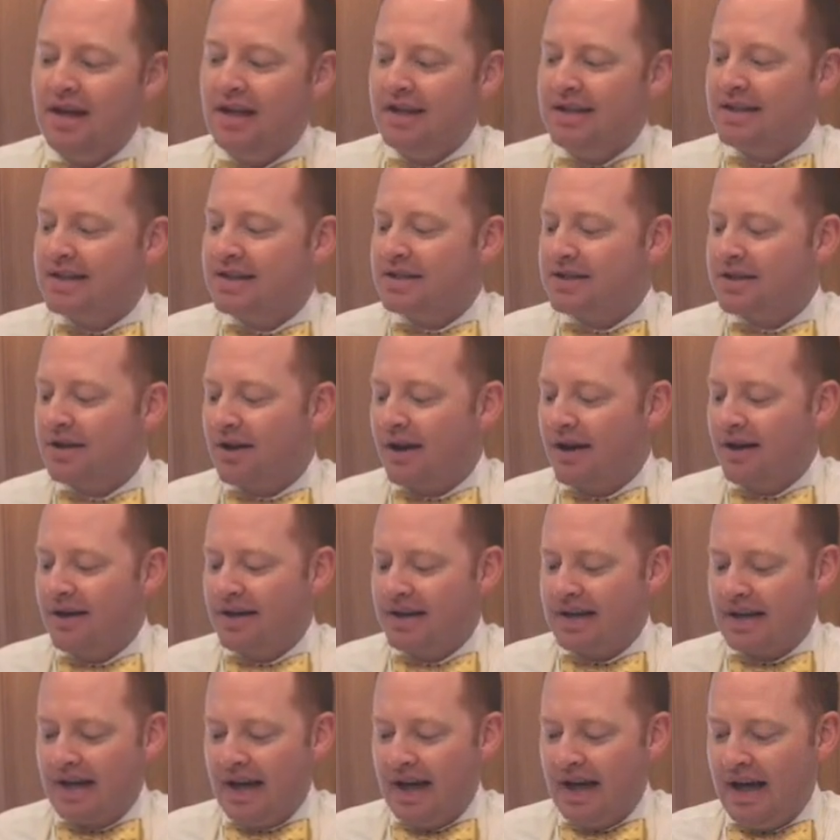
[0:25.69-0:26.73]
To
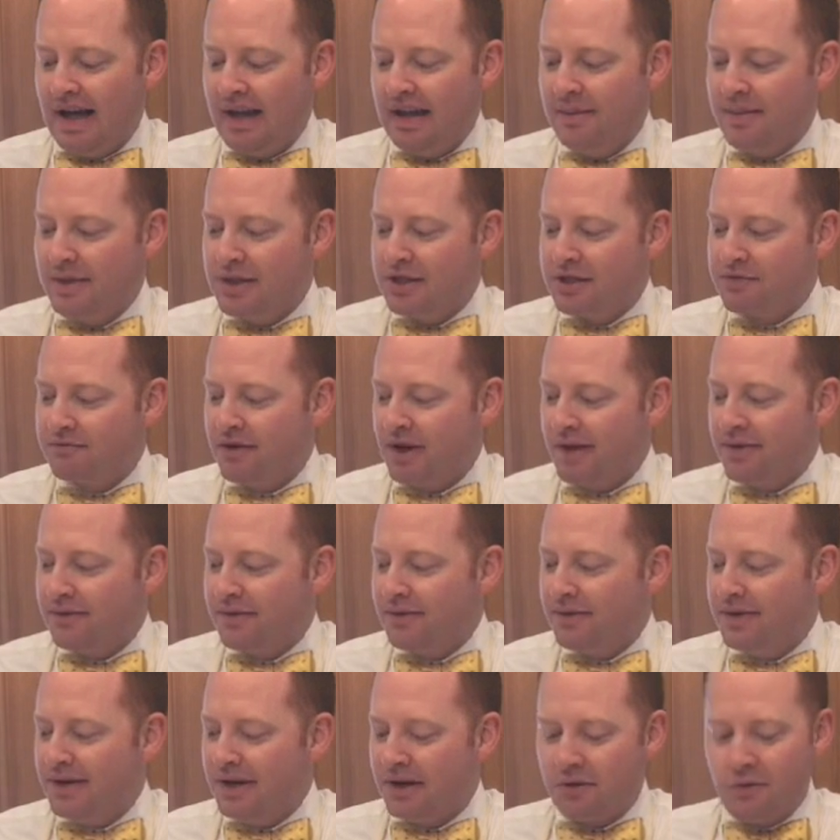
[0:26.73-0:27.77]
start, let me just run
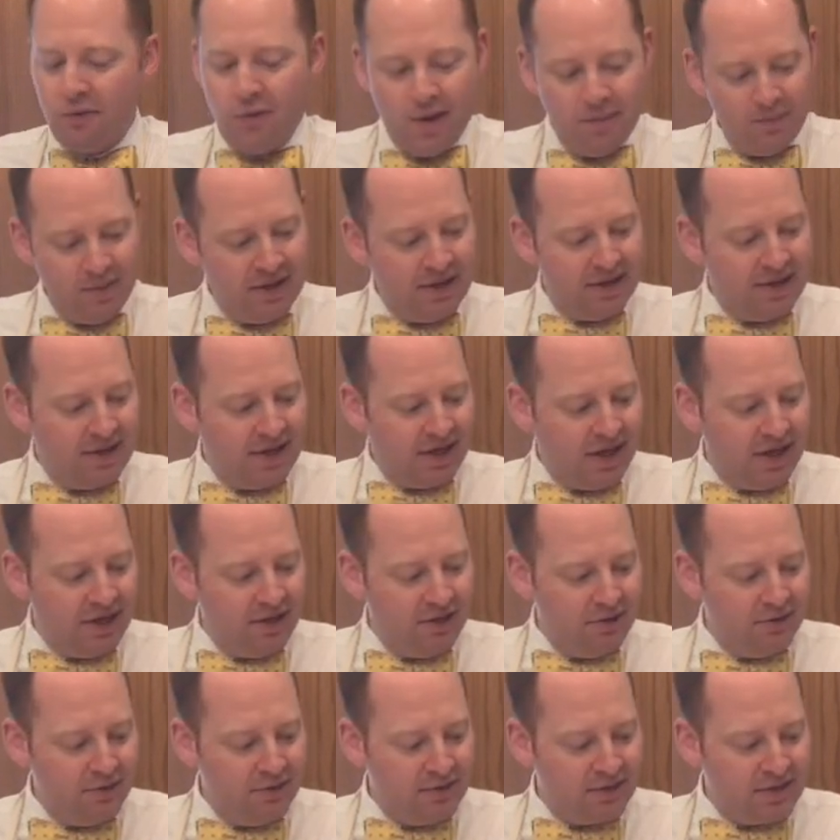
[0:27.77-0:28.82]
through the equipment that I
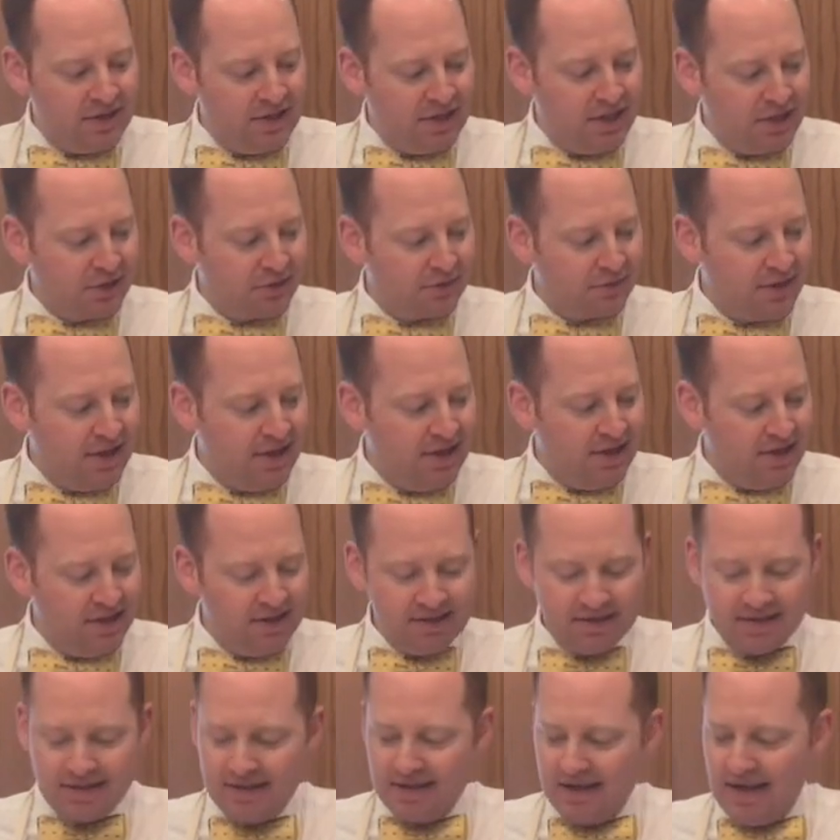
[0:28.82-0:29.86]
use and the
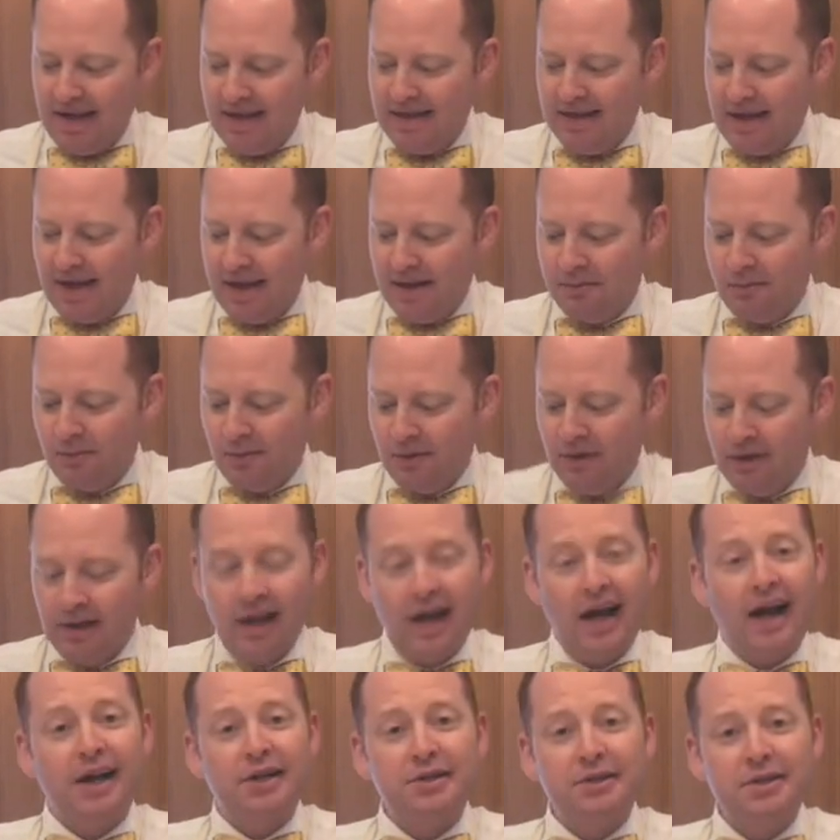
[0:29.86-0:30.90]
ingredients, and then we'll
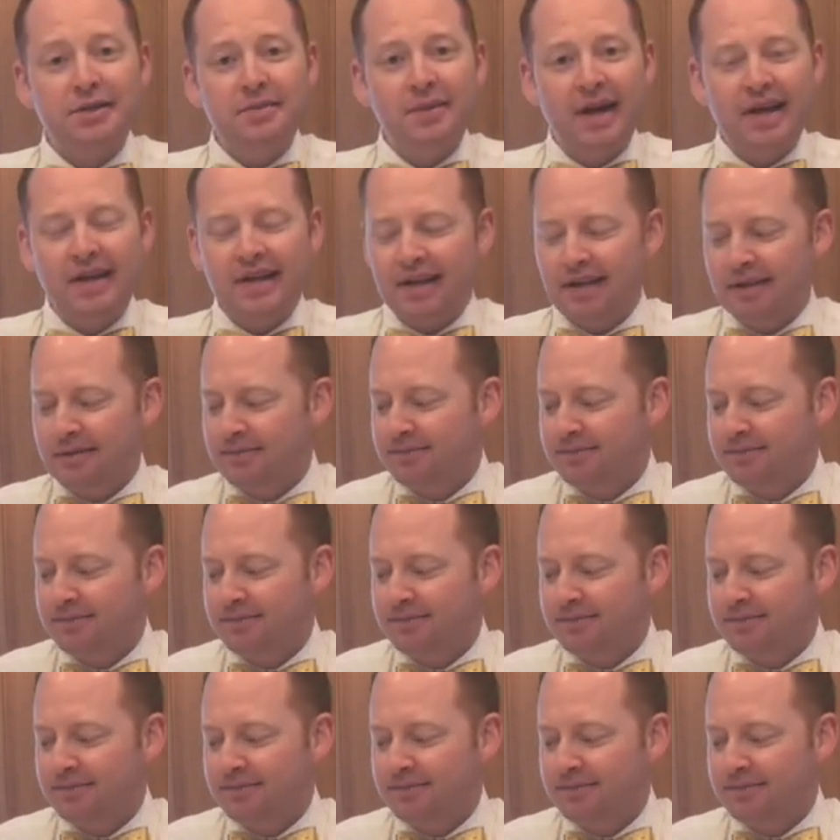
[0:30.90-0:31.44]
actually make it.